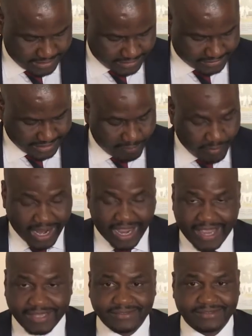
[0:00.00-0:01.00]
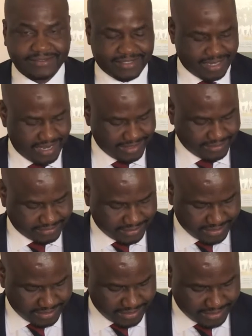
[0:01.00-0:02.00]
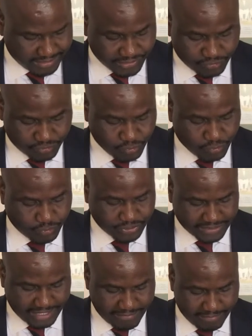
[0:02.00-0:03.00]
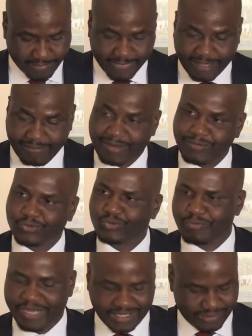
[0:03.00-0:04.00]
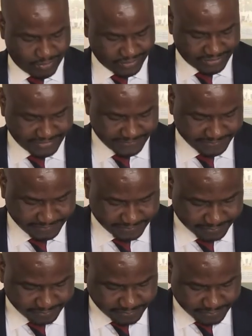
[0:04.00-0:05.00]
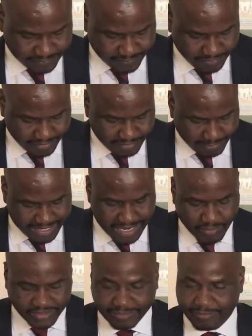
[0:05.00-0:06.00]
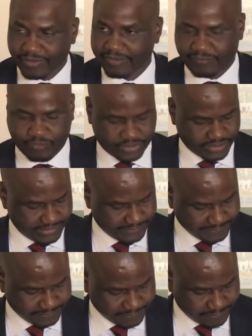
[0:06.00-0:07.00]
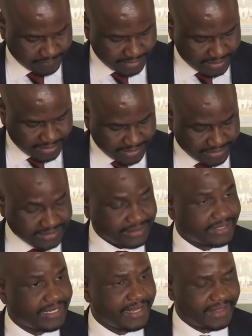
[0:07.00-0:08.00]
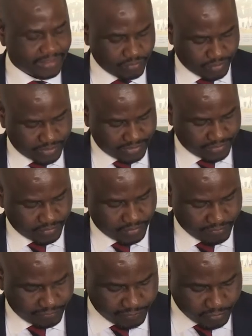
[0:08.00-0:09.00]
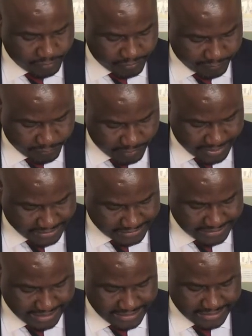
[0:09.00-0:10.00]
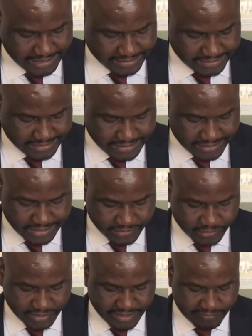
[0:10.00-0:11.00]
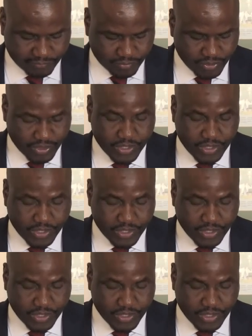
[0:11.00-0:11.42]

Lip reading: some highs, and it is true to say maybe too many lows. But now it's about the future. It is clear that on field performance at an international level